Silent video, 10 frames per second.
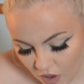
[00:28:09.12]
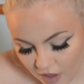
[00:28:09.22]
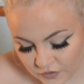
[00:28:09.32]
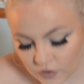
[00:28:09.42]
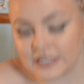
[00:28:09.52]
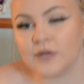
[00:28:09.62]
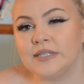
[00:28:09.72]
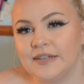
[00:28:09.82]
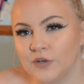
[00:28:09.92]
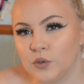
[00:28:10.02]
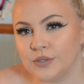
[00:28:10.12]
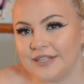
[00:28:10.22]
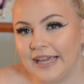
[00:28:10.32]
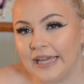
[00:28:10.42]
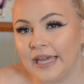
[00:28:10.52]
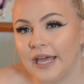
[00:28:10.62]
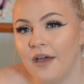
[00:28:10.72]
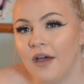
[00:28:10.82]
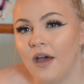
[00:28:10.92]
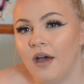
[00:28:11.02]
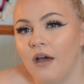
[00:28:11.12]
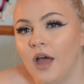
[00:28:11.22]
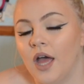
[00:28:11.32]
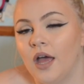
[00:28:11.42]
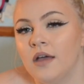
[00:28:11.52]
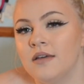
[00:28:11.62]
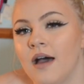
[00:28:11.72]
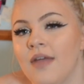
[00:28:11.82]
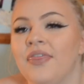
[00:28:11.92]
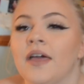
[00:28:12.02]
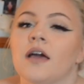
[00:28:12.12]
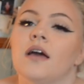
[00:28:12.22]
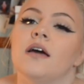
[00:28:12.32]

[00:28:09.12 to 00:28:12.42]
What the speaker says: I've got down difficulty. I think